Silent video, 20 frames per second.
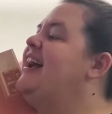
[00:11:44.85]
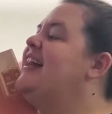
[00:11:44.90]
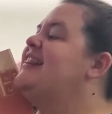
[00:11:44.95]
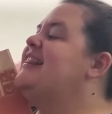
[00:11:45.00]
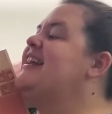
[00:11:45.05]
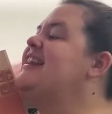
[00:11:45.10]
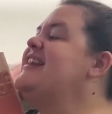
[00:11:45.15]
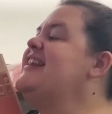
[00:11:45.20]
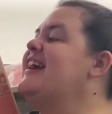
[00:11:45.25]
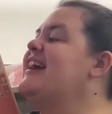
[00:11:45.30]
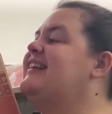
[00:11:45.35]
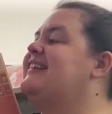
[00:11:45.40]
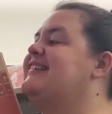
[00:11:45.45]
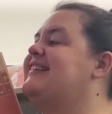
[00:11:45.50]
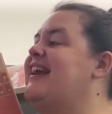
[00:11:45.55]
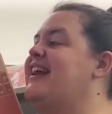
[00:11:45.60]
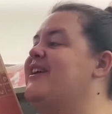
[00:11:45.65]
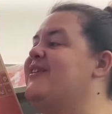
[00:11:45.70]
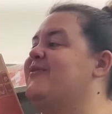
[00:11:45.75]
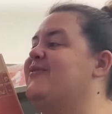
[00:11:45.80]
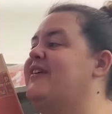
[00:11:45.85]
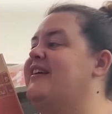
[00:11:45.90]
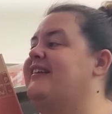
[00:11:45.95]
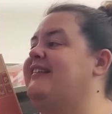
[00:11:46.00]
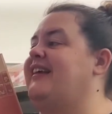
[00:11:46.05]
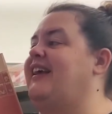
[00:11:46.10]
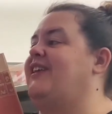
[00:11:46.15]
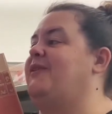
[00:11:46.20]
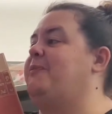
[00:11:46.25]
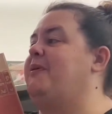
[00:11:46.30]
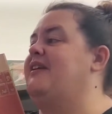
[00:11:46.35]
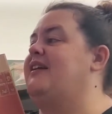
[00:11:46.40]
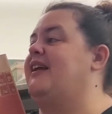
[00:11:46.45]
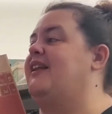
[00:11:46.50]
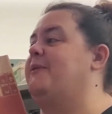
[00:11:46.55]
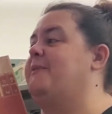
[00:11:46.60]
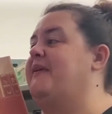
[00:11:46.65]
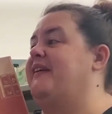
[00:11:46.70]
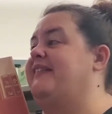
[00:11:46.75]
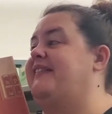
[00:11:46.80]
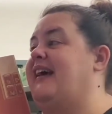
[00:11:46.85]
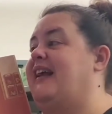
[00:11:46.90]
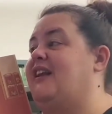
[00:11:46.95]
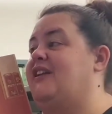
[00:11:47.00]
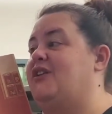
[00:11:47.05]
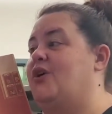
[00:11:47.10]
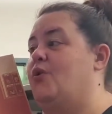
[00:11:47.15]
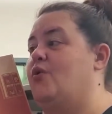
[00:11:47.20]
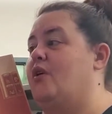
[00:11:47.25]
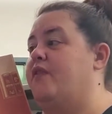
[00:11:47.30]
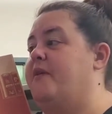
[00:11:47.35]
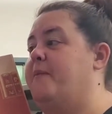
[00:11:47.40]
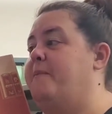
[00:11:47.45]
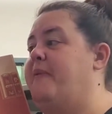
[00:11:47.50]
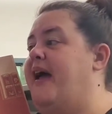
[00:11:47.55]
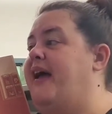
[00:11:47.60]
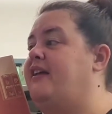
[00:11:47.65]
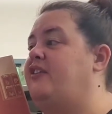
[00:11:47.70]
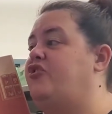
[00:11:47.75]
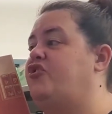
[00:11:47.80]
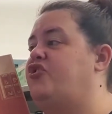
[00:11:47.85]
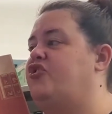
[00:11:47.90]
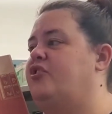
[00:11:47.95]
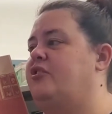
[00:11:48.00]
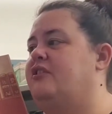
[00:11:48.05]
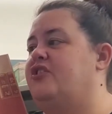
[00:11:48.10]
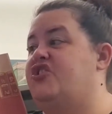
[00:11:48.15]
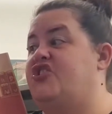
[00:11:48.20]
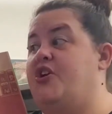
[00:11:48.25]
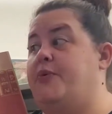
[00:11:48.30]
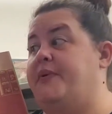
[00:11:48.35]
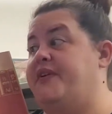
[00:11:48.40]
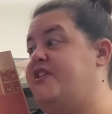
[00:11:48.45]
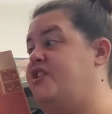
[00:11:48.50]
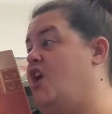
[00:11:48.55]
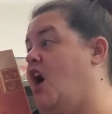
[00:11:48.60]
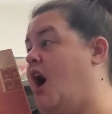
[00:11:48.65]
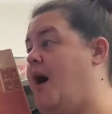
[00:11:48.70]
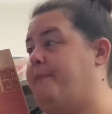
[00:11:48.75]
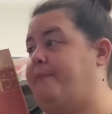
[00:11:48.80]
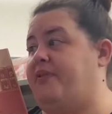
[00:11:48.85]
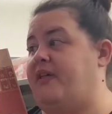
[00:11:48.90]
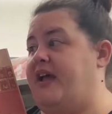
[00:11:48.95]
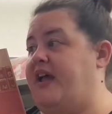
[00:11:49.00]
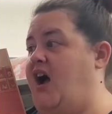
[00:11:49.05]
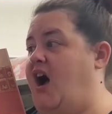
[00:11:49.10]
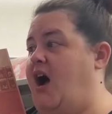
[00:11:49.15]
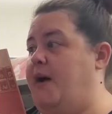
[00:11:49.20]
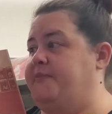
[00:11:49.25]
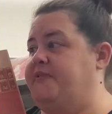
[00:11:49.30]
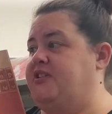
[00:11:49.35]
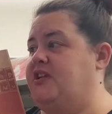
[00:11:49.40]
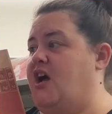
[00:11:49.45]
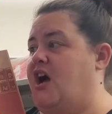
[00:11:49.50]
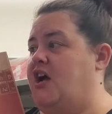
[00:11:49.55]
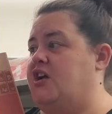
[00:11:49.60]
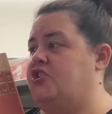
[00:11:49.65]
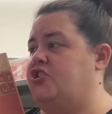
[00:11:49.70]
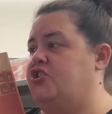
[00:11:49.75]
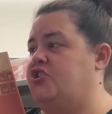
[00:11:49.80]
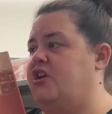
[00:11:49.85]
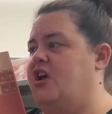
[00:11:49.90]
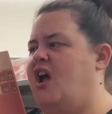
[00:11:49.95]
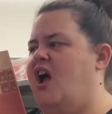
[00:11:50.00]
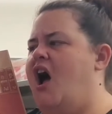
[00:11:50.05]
The next day at recess, Penelope sat alone on the bench. She would not play hopscotch.